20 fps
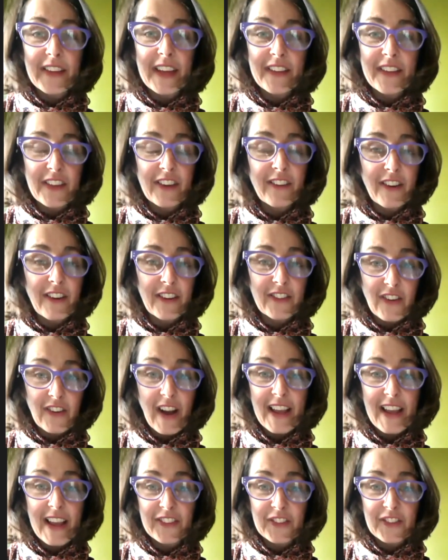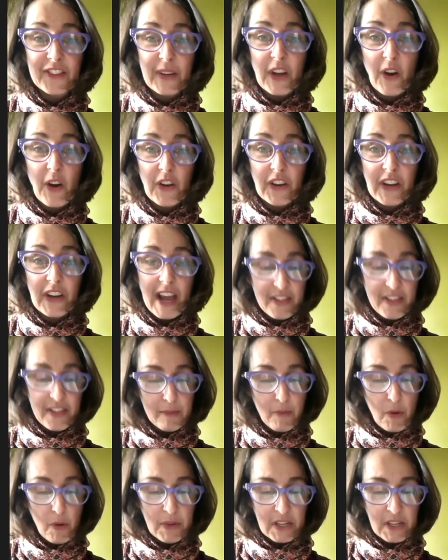there are trials going on at the
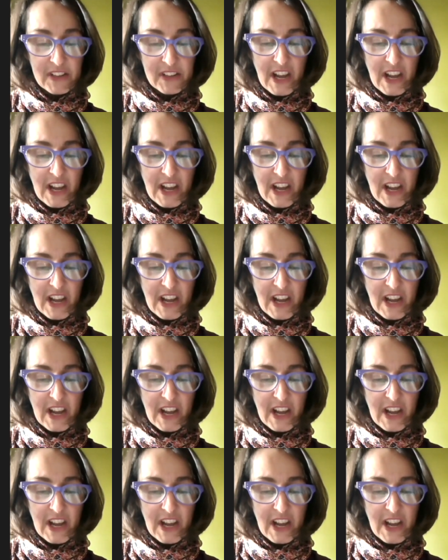moment.